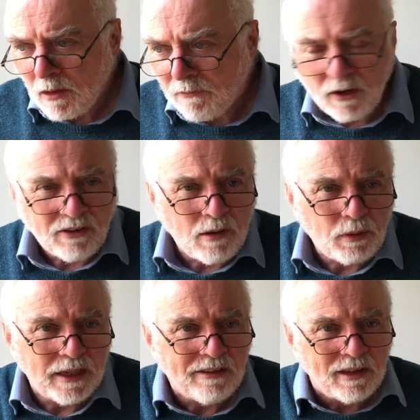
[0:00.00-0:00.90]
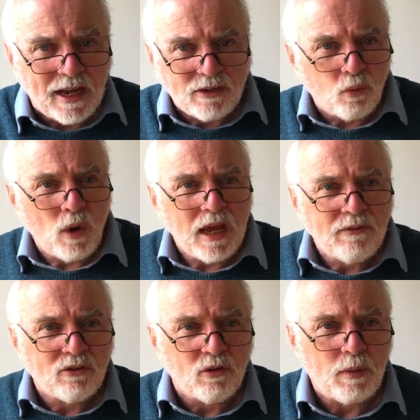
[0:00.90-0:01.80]
for example, is light
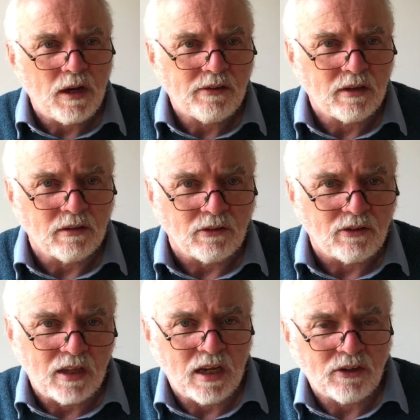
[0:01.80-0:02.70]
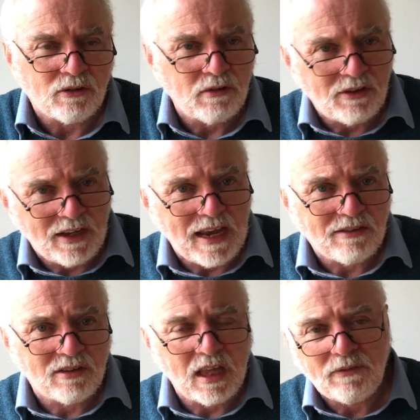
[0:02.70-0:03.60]
waves or particles? The answer is
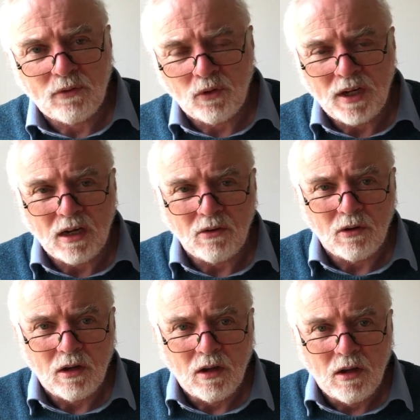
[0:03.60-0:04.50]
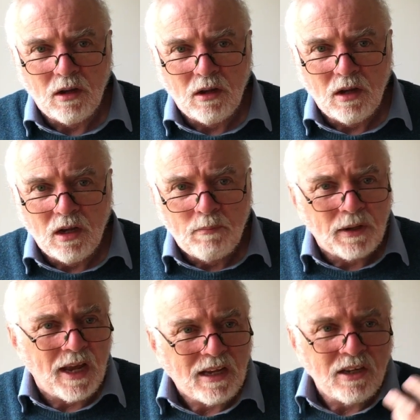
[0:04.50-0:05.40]
yes, therefore no.
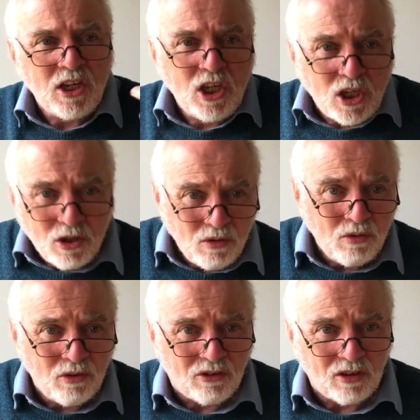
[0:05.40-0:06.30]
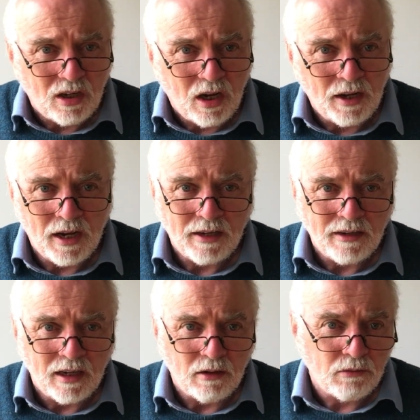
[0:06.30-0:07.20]
But I can use an
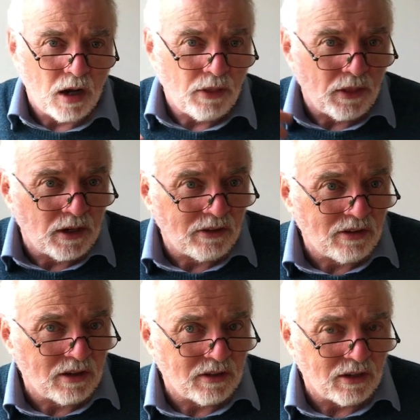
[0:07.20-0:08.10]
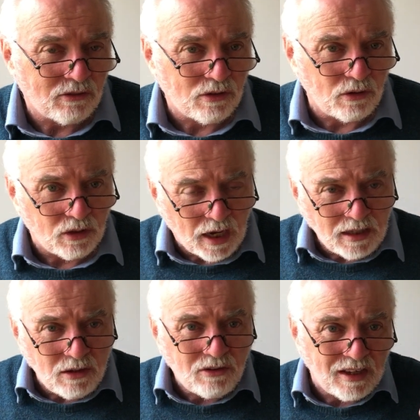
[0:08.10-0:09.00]
idea rather than assert its truth. I
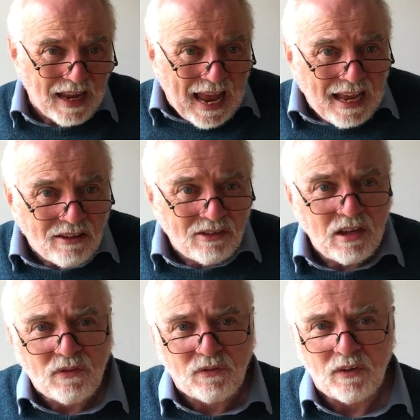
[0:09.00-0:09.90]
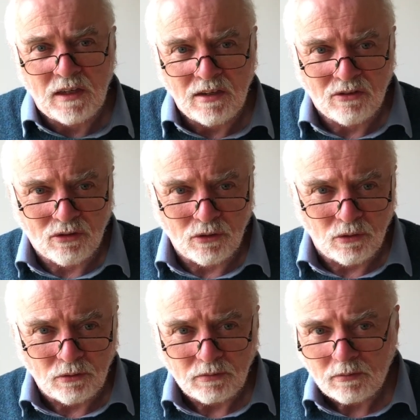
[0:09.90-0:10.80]
use it as if it is true,
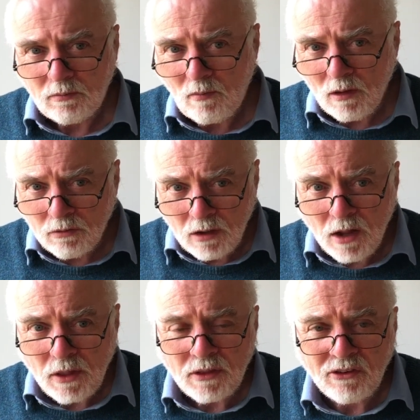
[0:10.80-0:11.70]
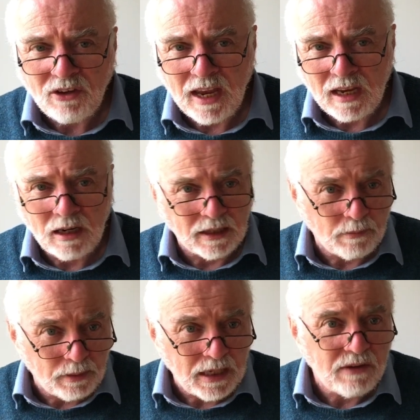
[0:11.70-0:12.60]
rather than saying, like the
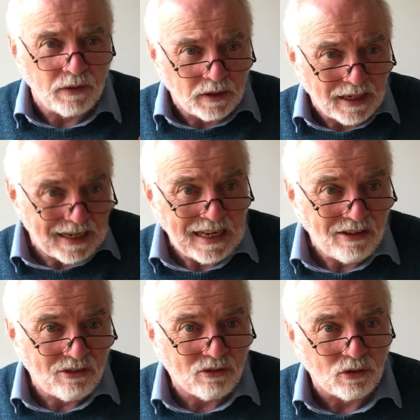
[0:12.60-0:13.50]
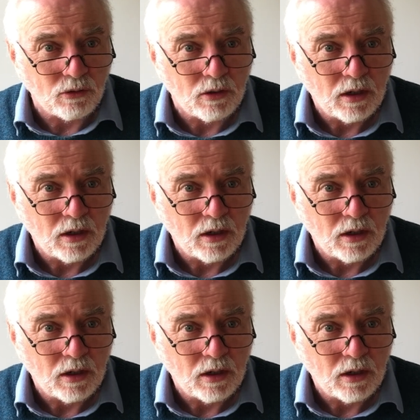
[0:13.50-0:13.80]
believer, that it is true.